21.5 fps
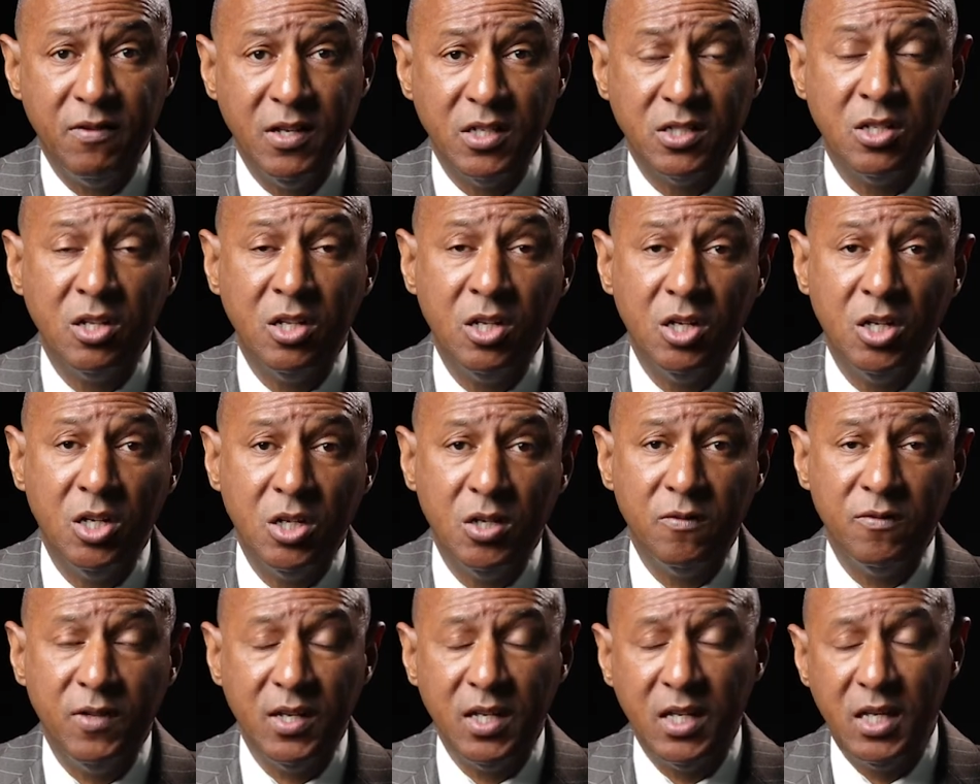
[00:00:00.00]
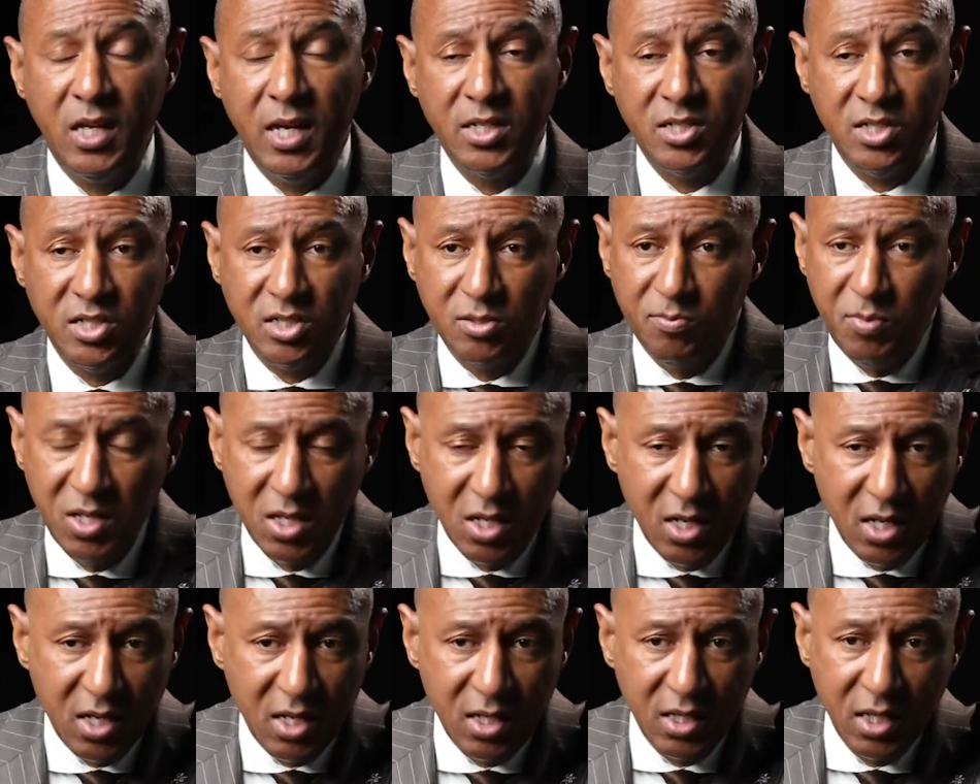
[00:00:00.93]
is love that gets us
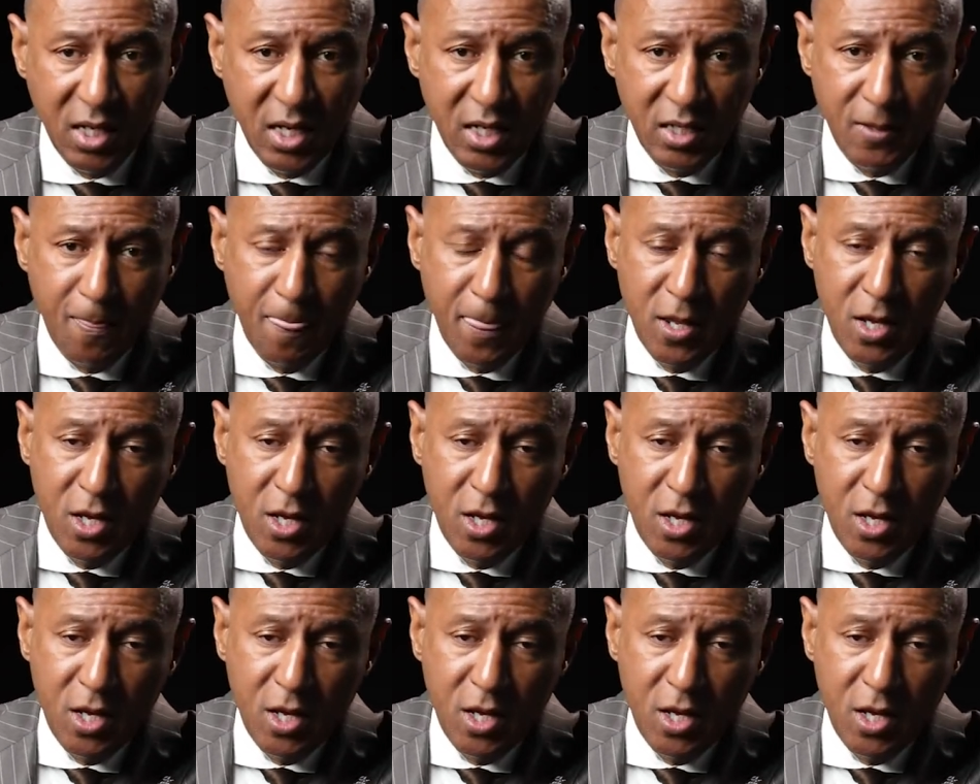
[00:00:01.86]
beyond that.